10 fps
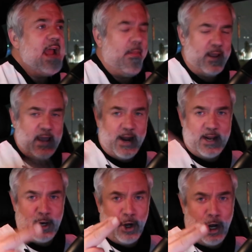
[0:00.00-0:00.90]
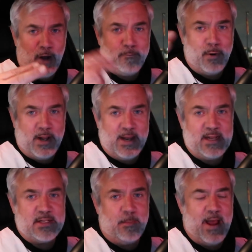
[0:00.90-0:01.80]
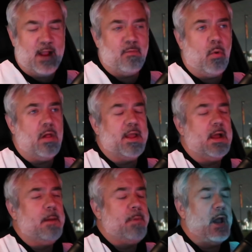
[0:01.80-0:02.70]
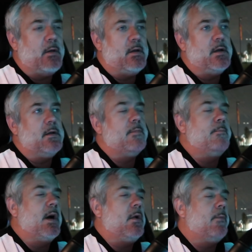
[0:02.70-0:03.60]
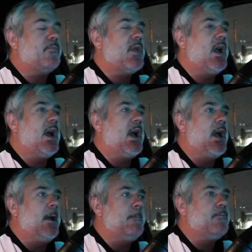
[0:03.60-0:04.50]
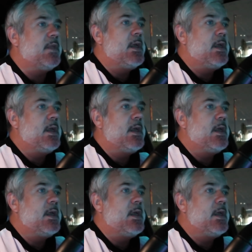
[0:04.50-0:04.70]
and then cutting it off, putting it in a bag of like a bottle, uh, bottle, um,